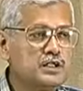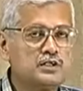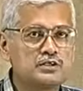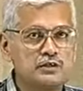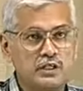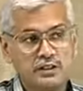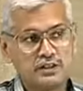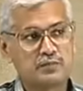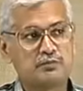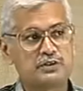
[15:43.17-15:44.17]
So there is
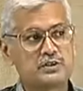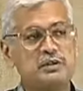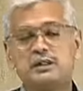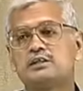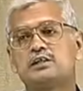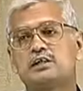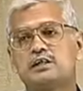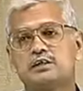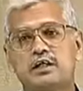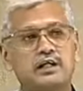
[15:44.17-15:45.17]
a possibility
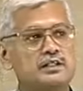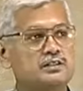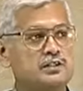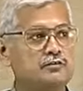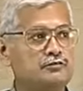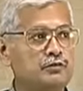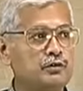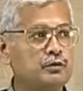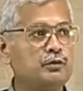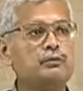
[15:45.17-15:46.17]
that if
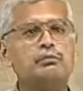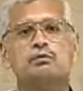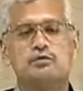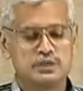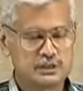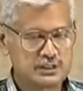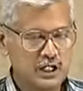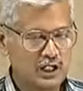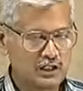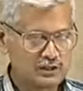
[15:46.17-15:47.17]
you
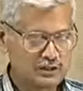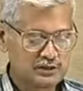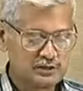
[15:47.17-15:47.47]
start